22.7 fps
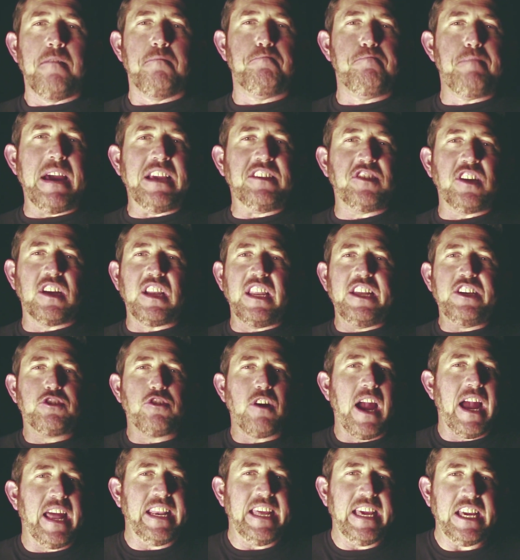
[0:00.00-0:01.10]
basically
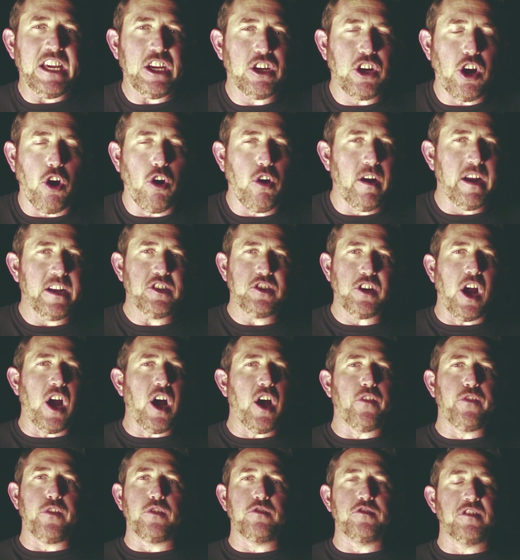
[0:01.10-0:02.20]
trying to encourage
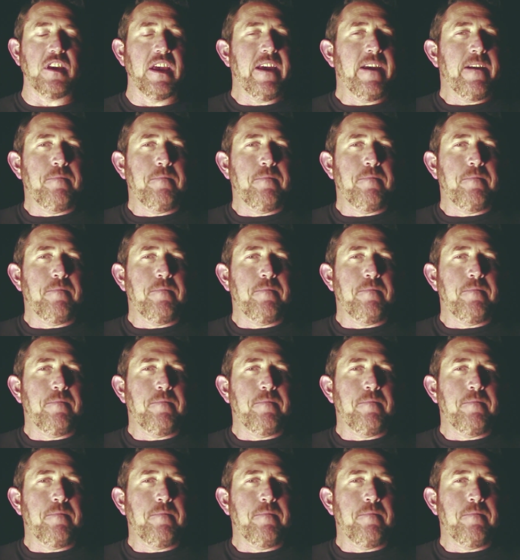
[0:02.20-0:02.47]
others,